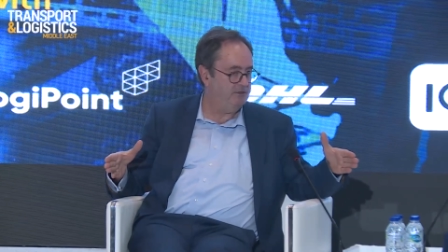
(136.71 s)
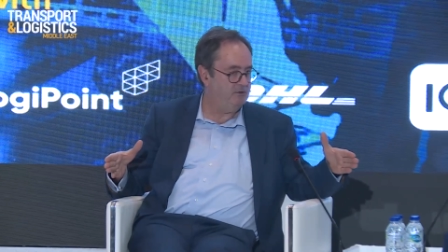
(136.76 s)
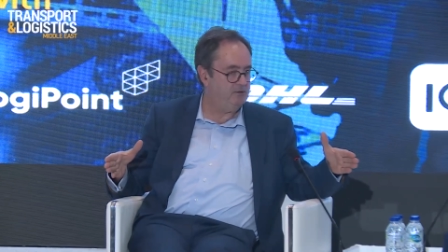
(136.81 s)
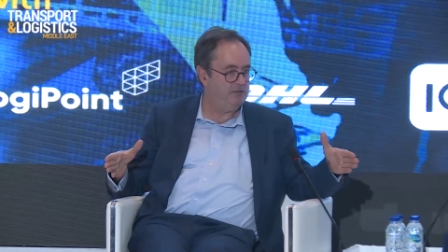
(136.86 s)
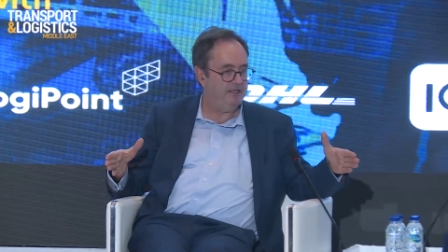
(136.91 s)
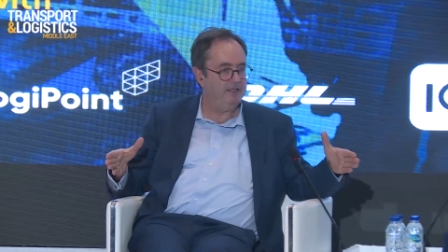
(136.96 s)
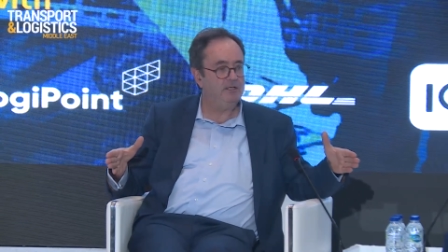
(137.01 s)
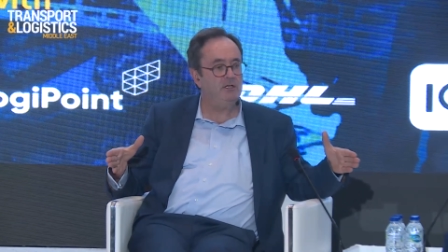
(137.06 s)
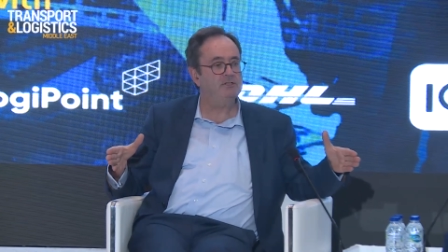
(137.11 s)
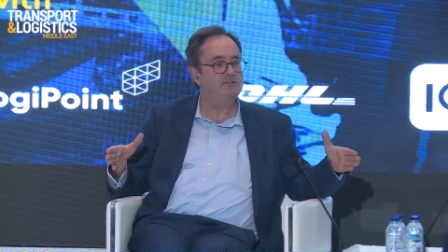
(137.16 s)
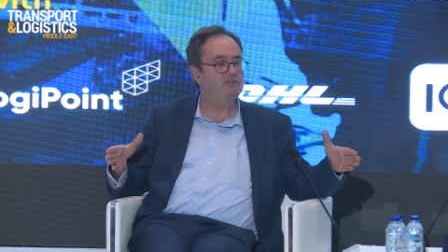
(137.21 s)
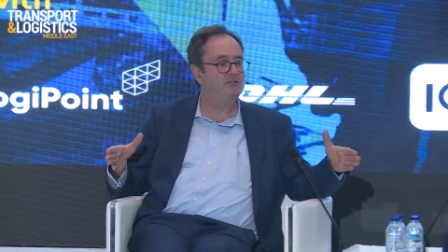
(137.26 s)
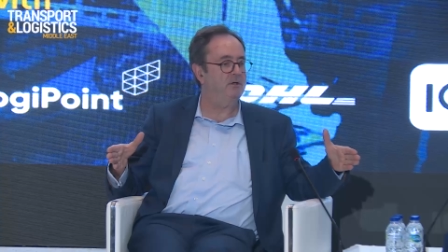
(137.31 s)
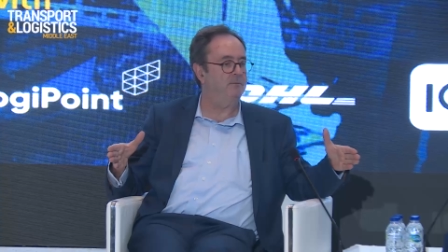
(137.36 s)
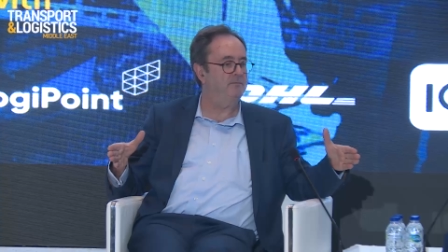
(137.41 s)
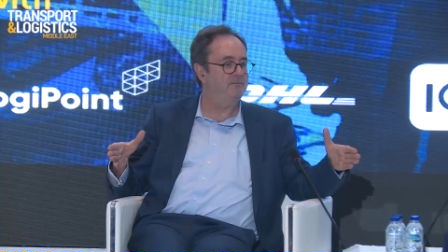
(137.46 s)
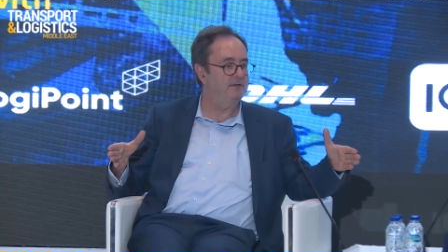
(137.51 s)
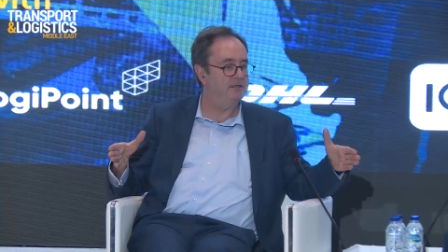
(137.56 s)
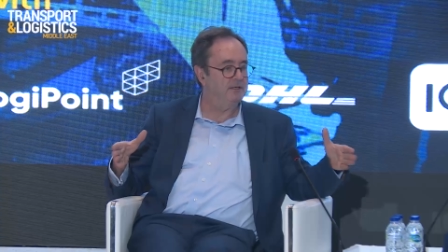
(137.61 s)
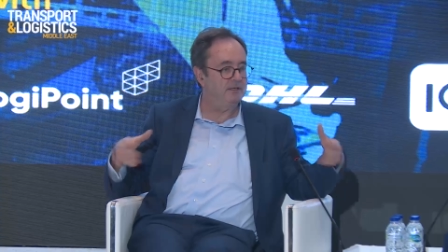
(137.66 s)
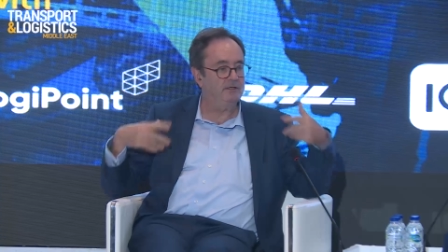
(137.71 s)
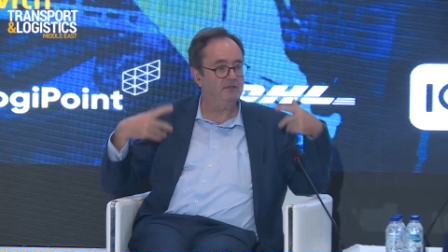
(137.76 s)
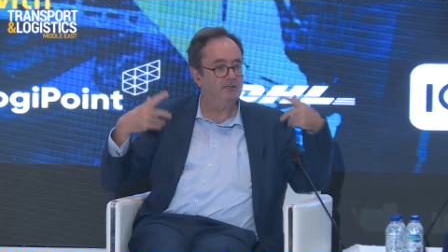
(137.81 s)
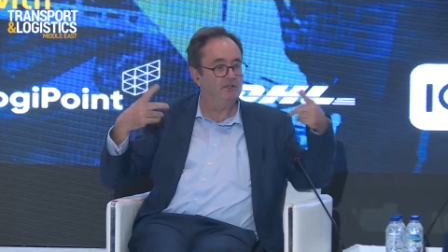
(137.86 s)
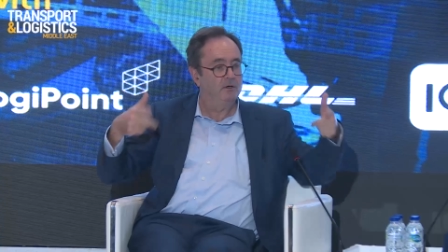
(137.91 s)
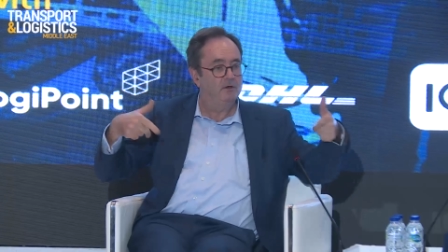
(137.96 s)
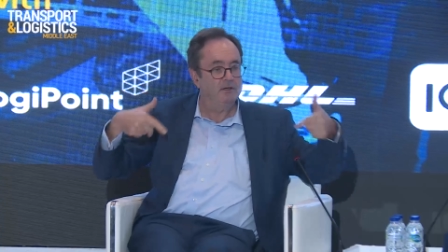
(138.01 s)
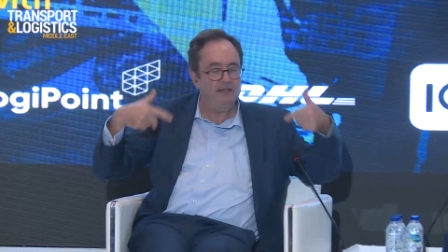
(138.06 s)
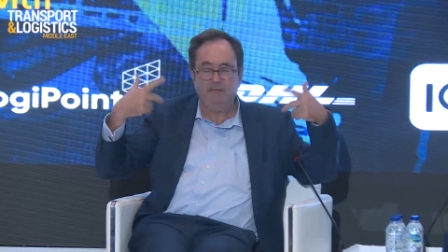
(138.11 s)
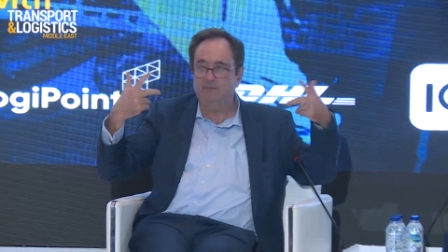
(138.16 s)
you cannot stop the
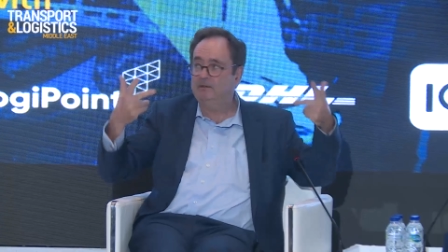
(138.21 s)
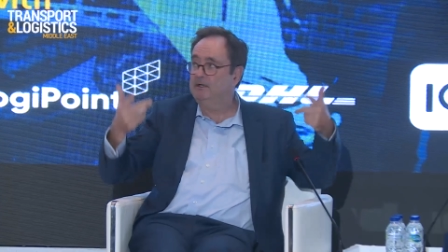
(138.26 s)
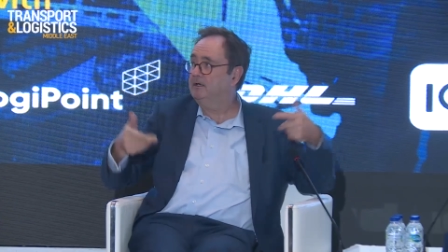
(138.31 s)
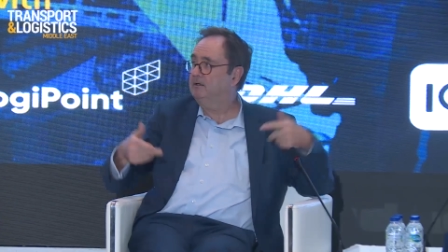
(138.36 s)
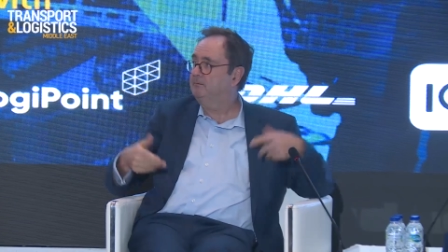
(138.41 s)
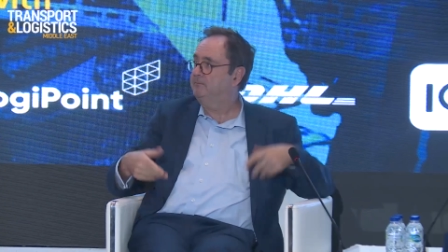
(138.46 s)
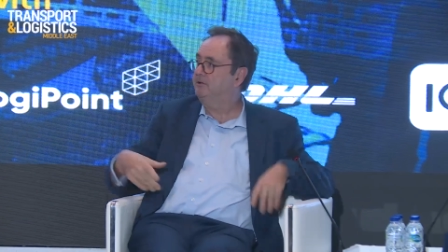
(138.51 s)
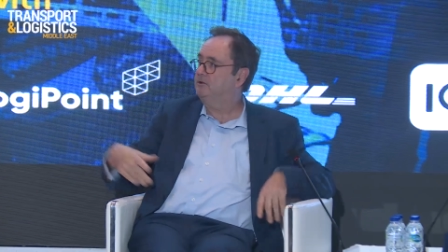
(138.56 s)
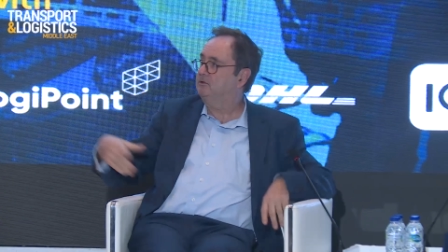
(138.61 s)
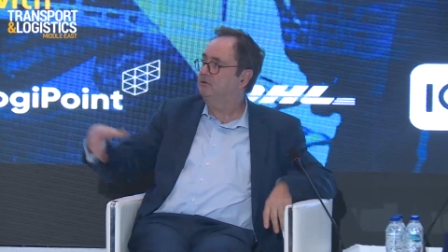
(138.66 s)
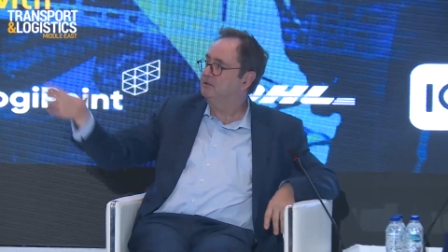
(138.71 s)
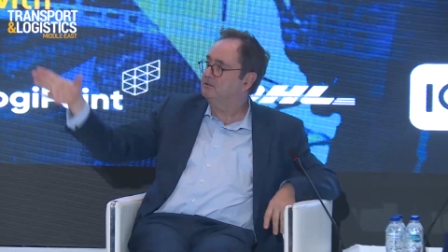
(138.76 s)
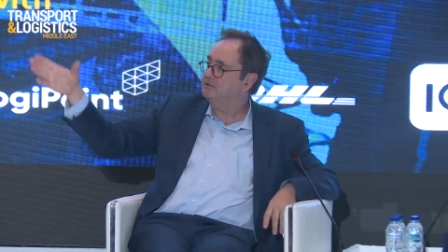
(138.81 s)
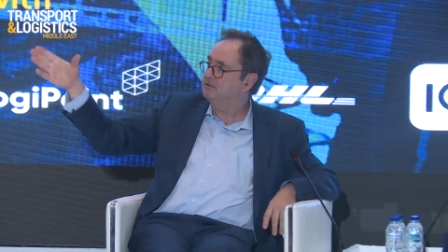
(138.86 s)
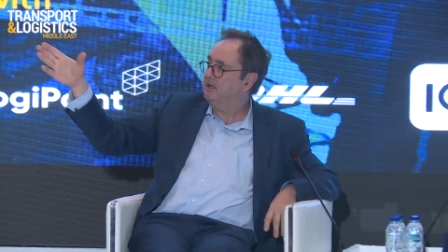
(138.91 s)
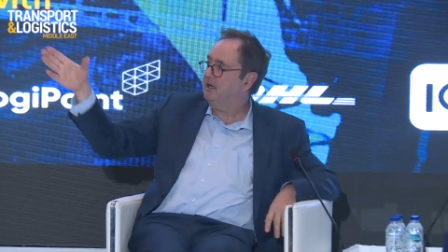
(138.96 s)
rolling mill because